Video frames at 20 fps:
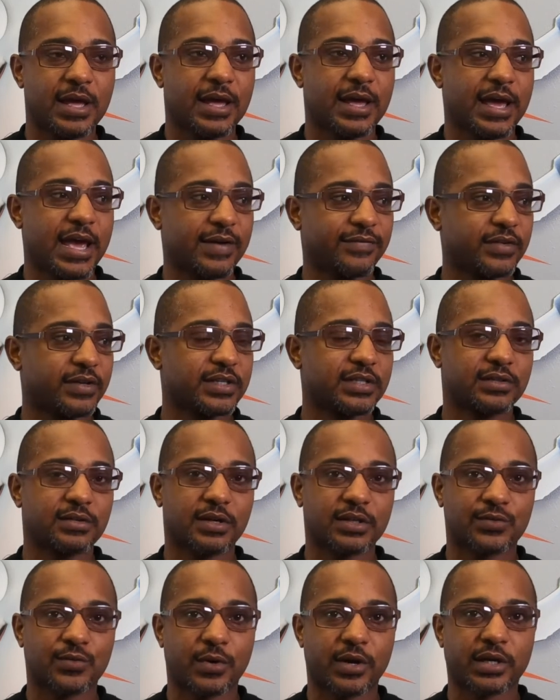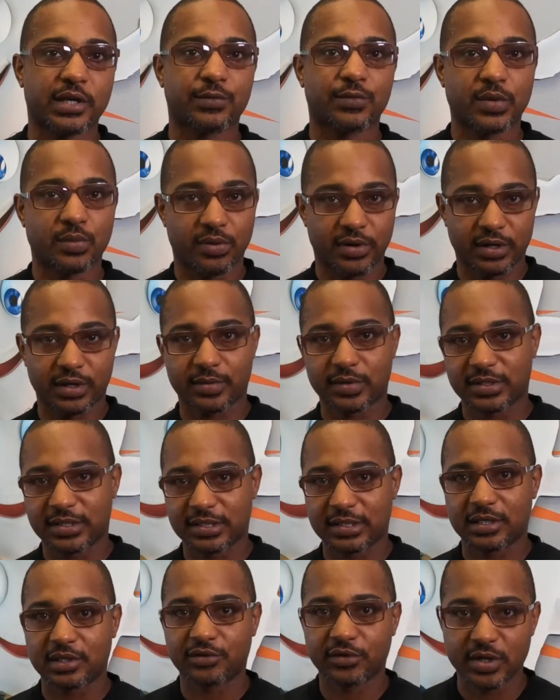After it starts working, we bring them
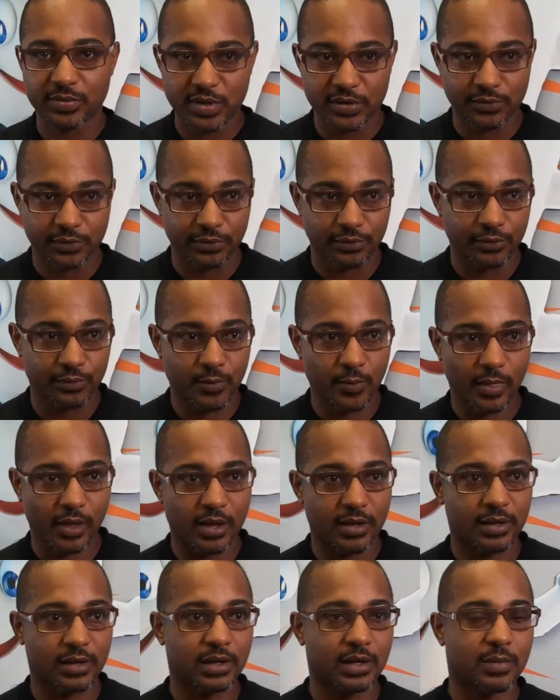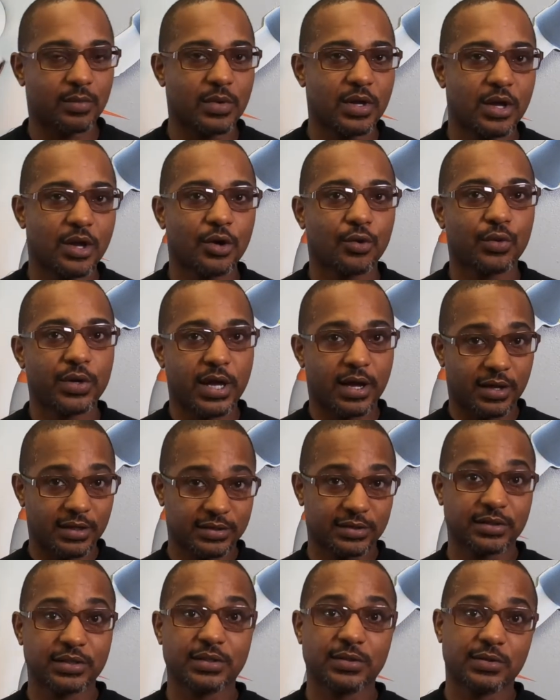into the treatment room. We
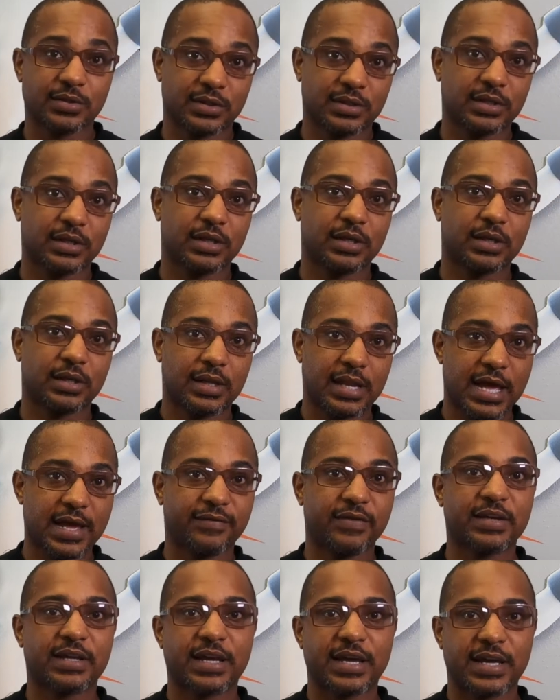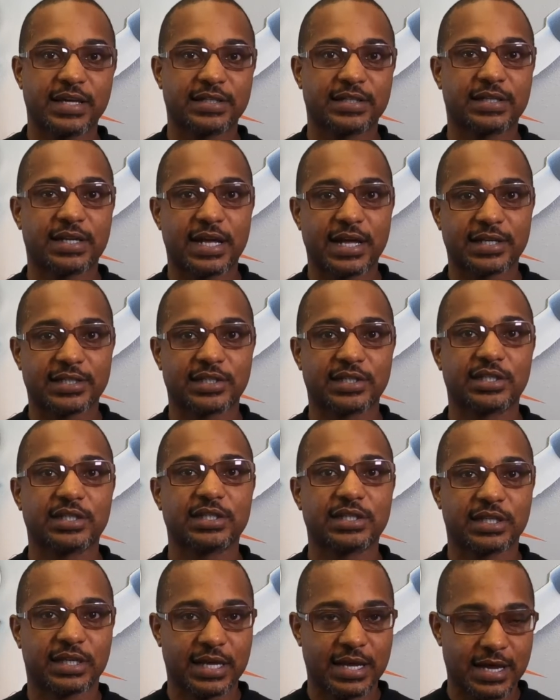also use the laughing gas and oxygen
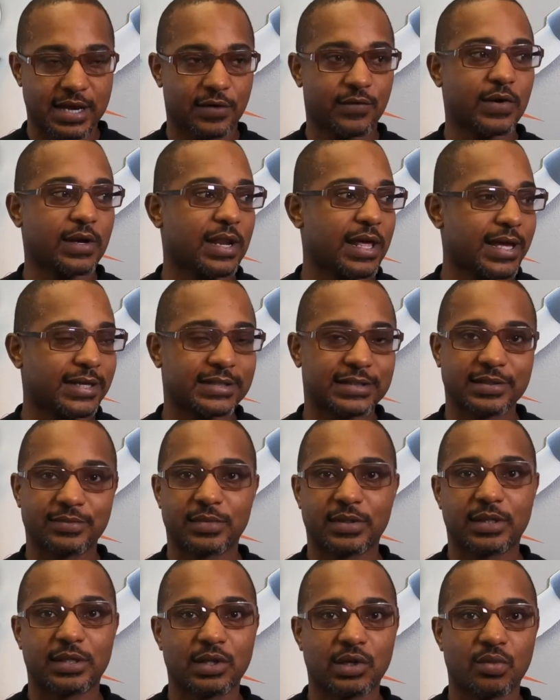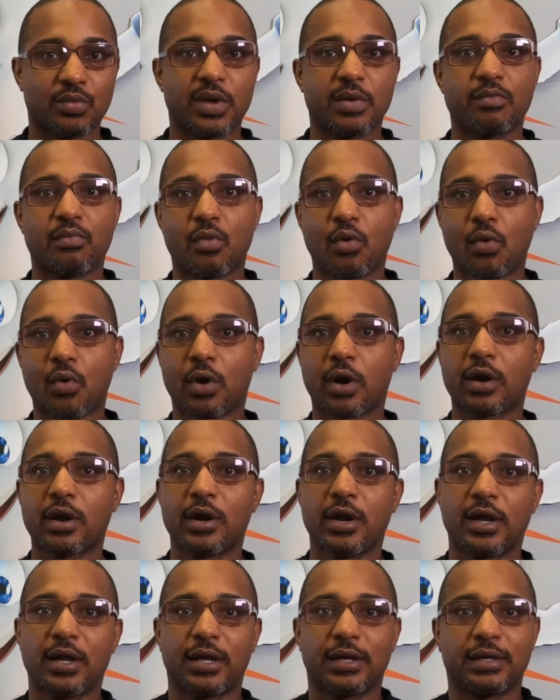to kind of relax them a little bit more.
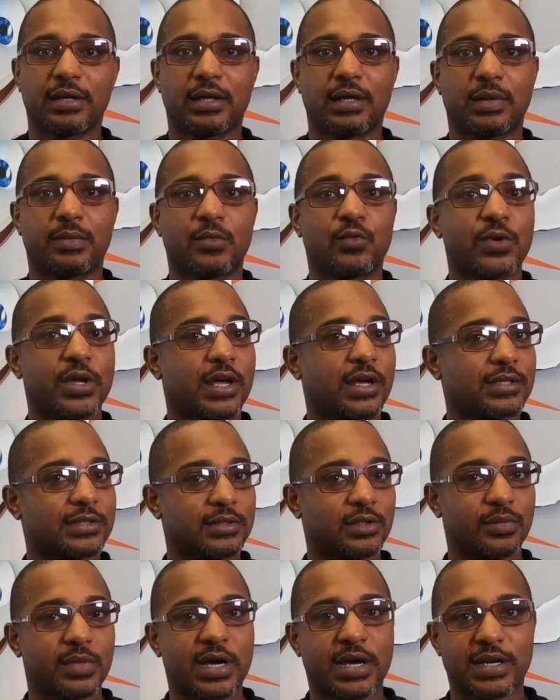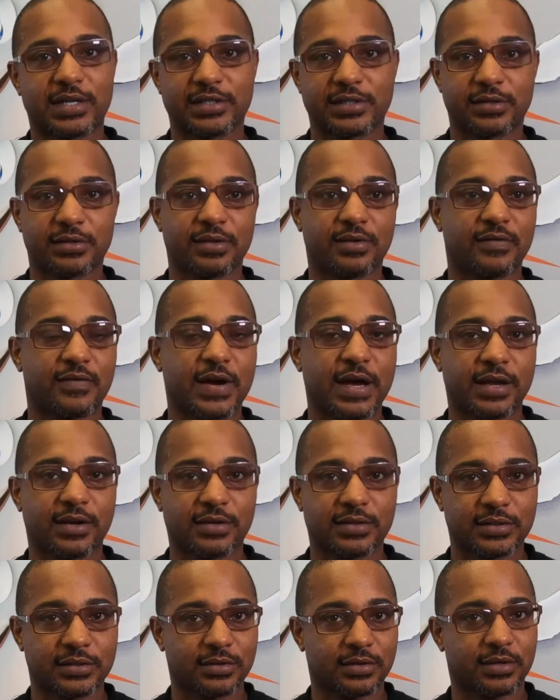We also monitor their
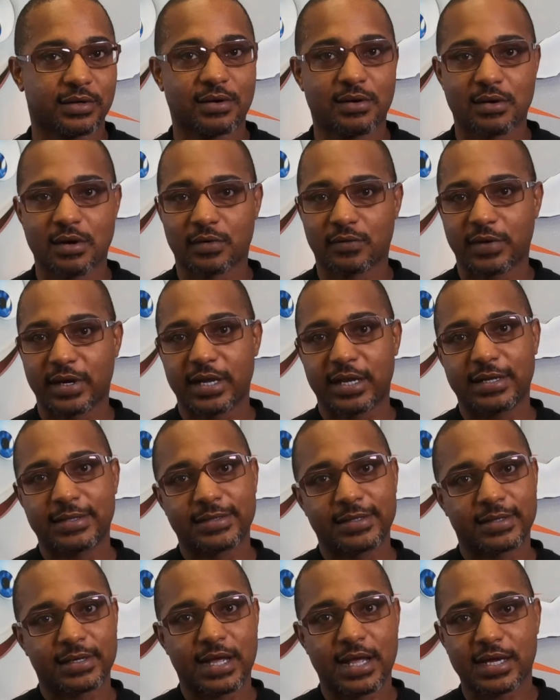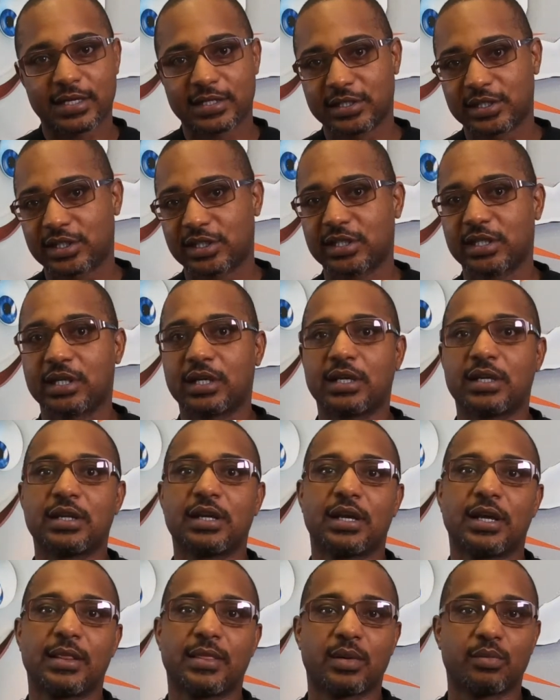vitals, so their heart rate, oxygen,
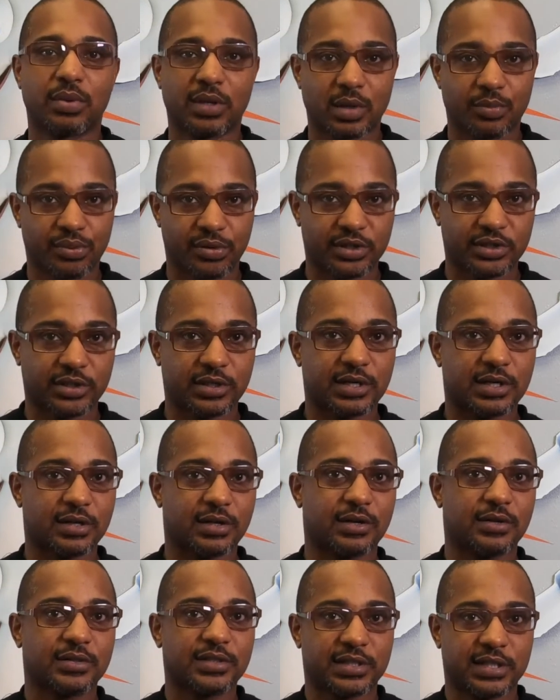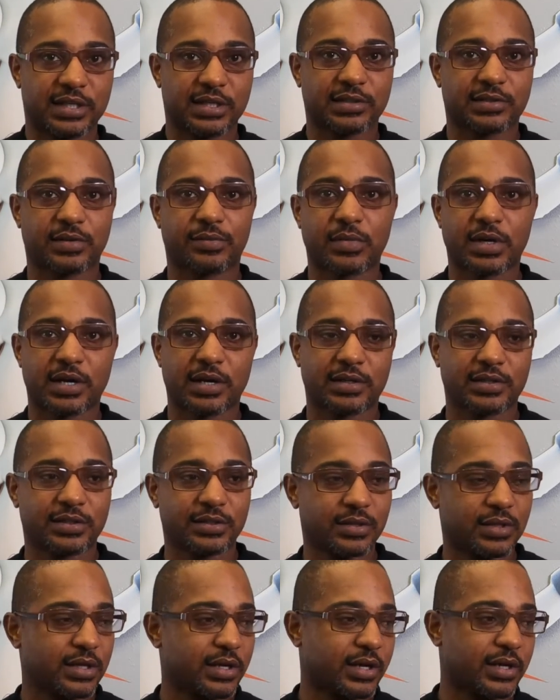blood pressure, all of those things are
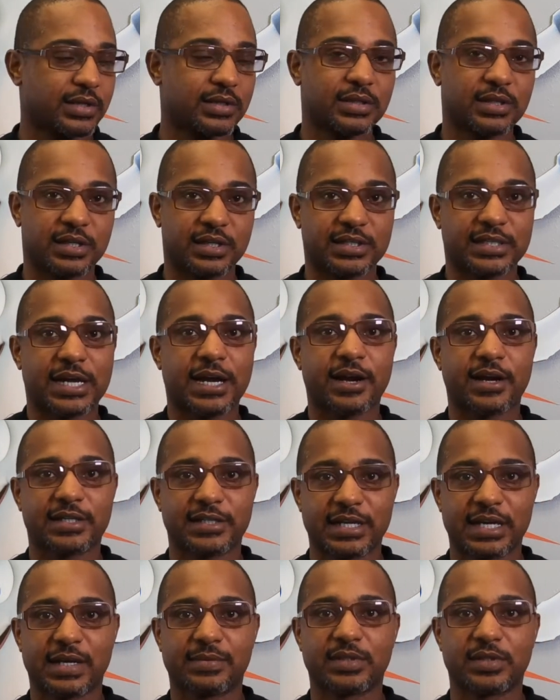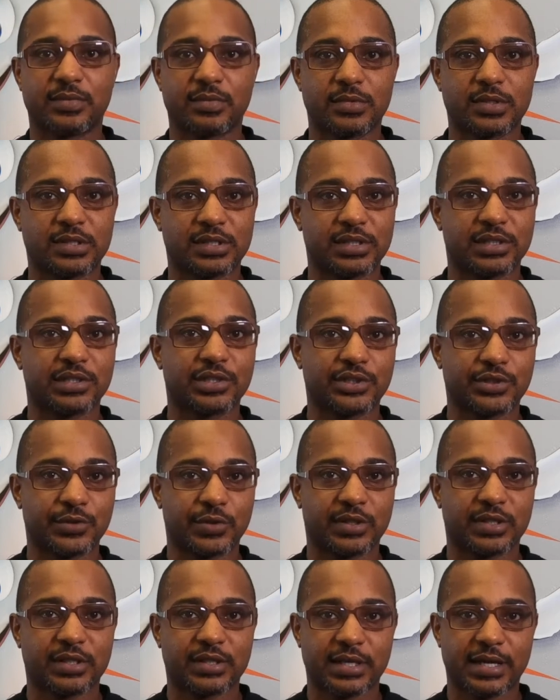monitored the entire time to
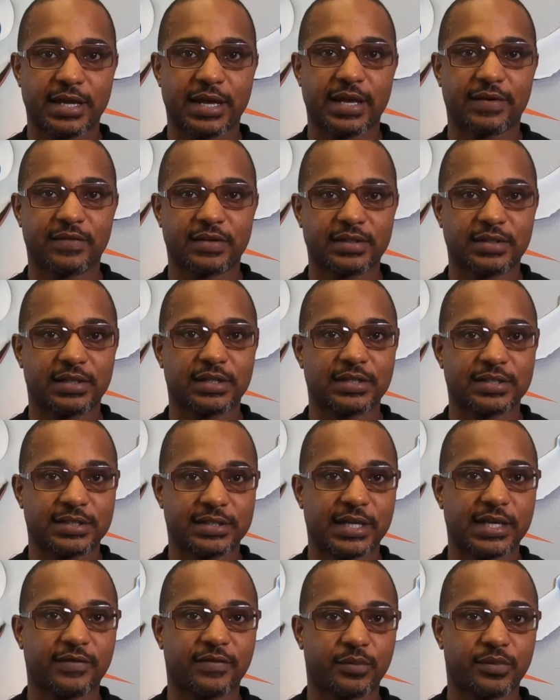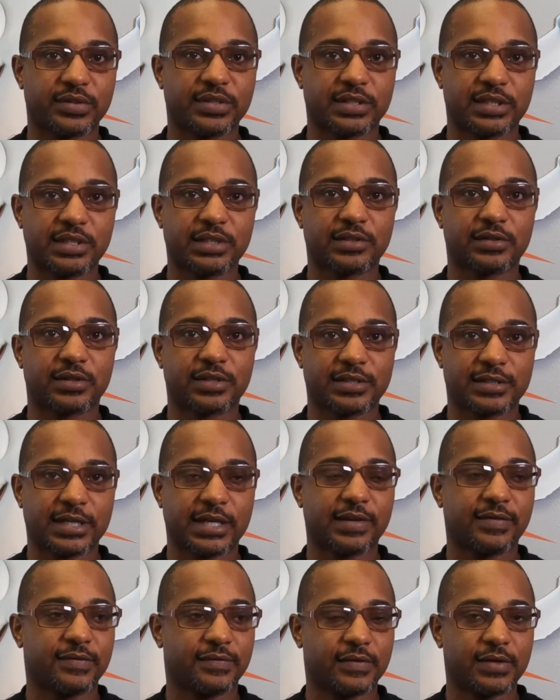ensure that they have a safe procedure, a
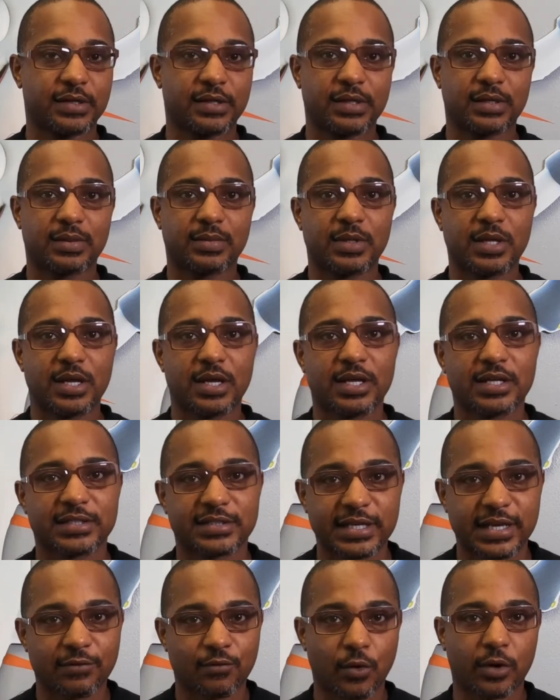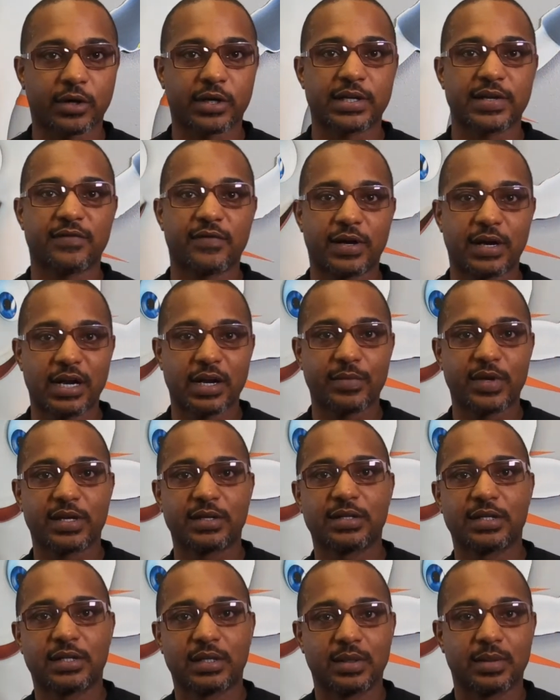safe working
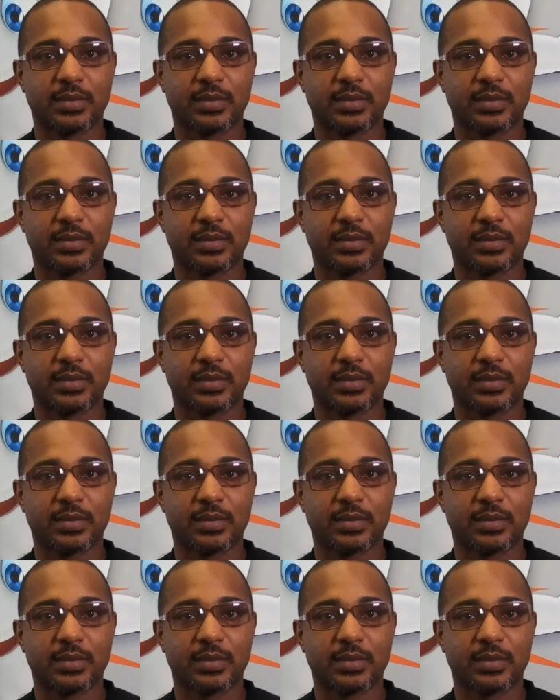environment.